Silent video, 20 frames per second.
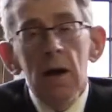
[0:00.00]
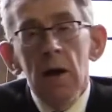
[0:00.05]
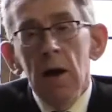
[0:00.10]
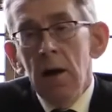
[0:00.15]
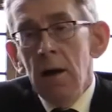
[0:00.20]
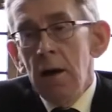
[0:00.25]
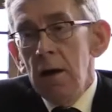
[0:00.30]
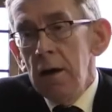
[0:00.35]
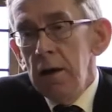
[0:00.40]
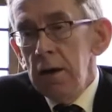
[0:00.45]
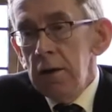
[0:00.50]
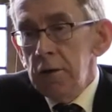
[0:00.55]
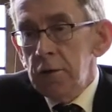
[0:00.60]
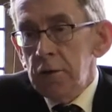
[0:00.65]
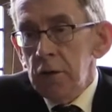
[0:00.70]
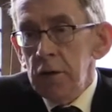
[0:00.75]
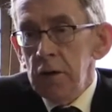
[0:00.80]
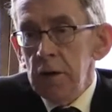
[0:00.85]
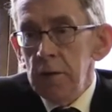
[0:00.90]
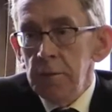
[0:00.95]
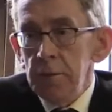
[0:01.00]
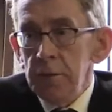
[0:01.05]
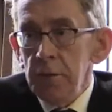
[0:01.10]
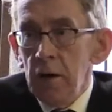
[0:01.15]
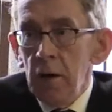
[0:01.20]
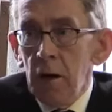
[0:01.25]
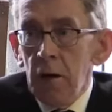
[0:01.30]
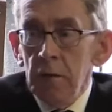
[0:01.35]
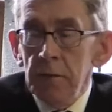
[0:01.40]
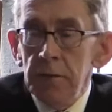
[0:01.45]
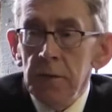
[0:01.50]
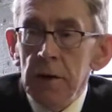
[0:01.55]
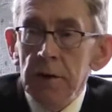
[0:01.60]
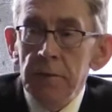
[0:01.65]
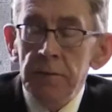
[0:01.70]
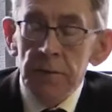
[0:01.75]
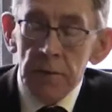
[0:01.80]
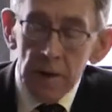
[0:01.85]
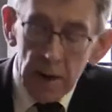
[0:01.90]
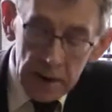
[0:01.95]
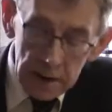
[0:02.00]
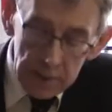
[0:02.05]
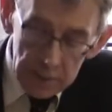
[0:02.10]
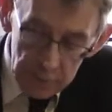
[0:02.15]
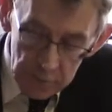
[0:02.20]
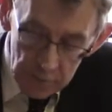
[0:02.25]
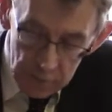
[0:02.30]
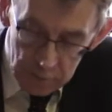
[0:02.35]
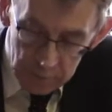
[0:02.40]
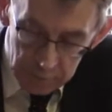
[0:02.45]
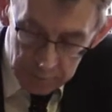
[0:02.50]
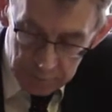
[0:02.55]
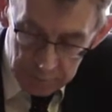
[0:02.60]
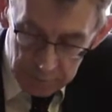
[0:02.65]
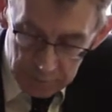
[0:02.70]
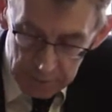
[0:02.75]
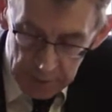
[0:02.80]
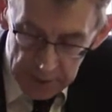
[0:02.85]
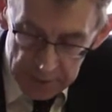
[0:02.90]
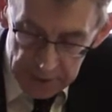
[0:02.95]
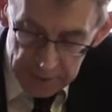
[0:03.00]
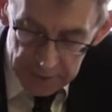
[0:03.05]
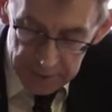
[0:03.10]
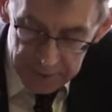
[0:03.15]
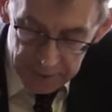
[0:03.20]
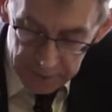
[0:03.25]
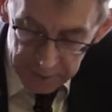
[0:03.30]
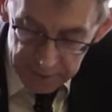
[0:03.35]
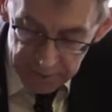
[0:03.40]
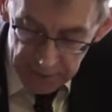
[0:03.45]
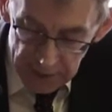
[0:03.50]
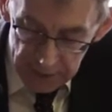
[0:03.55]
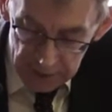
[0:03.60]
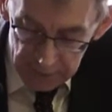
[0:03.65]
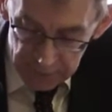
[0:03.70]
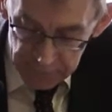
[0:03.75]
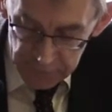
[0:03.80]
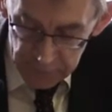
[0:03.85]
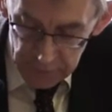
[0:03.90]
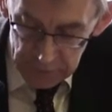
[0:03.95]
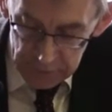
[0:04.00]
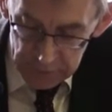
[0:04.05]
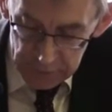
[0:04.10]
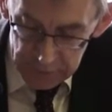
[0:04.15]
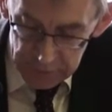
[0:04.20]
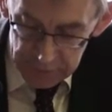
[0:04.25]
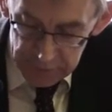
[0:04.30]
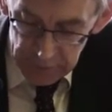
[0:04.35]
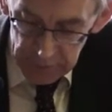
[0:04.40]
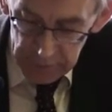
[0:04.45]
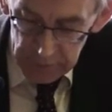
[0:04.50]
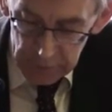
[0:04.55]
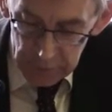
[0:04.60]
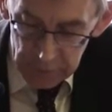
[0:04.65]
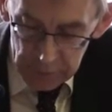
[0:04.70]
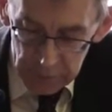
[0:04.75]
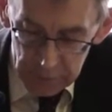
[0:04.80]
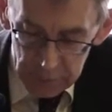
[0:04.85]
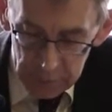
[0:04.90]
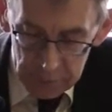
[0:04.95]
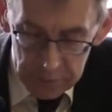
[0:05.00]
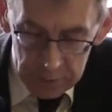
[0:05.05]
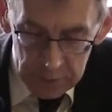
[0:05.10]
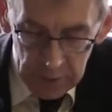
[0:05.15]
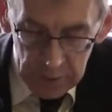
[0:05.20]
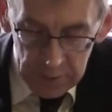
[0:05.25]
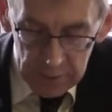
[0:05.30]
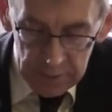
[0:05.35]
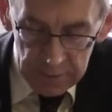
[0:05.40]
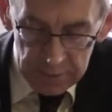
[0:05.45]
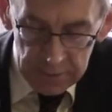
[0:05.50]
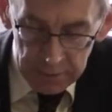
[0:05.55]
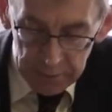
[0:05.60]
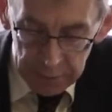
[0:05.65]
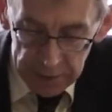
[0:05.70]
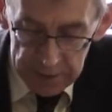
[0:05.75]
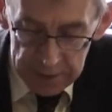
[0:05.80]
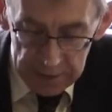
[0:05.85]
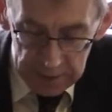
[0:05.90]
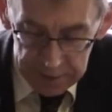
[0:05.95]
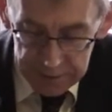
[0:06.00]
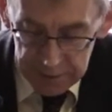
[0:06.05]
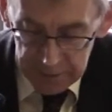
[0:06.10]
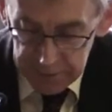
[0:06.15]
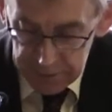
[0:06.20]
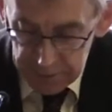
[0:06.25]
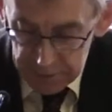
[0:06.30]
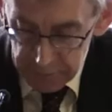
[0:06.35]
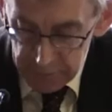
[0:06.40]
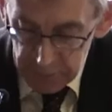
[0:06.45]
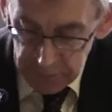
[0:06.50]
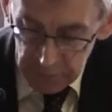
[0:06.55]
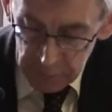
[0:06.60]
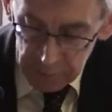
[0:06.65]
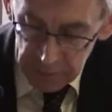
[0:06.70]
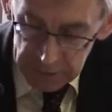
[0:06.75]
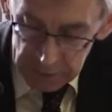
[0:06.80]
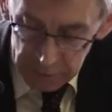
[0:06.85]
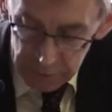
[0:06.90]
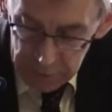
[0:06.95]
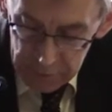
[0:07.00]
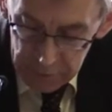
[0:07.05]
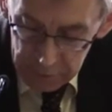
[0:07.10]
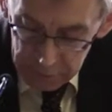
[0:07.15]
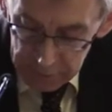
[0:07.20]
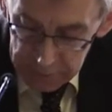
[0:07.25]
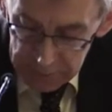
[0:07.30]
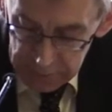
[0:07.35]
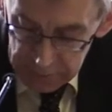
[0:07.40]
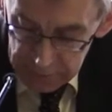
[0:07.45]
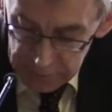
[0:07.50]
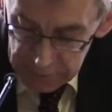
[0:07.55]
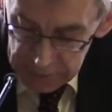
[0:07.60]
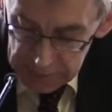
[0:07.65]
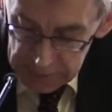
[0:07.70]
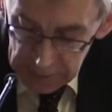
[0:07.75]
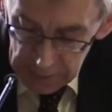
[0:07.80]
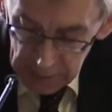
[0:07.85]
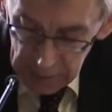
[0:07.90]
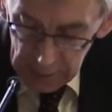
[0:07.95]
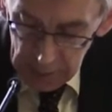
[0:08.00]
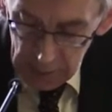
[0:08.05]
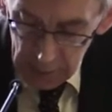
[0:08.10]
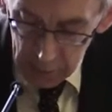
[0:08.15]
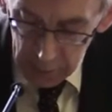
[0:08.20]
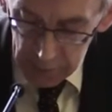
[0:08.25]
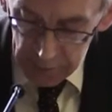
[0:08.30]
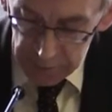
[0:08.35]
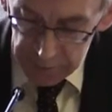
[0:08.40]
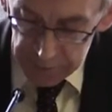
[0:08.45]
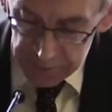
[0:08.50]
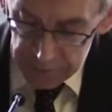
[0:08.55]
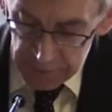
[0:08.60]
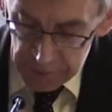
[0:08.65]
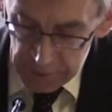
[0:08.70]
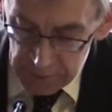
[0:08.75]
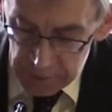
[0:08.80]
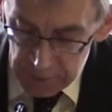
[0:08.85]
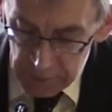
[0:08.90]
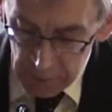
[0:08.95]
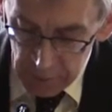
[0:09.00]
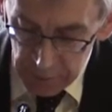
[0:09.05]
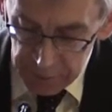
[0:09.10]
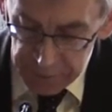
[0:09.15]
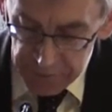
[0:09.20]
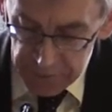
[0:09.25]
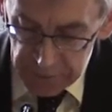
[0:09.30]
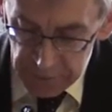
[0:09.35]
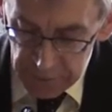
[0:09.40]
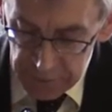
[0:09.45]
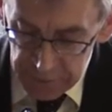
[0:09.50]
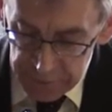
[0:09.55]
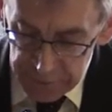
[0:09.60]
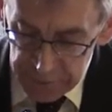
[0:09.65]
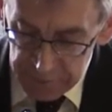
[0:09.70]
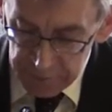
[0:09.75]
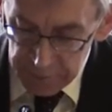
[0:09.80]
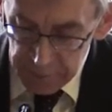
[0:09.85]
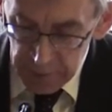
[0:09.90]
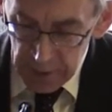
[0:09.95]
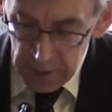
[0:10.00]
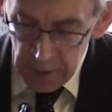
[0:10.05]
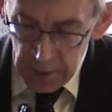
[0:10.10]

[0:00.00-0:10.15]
in terms of, if you like, making substantive changes to the penal system, to the way in which we deal with offenders.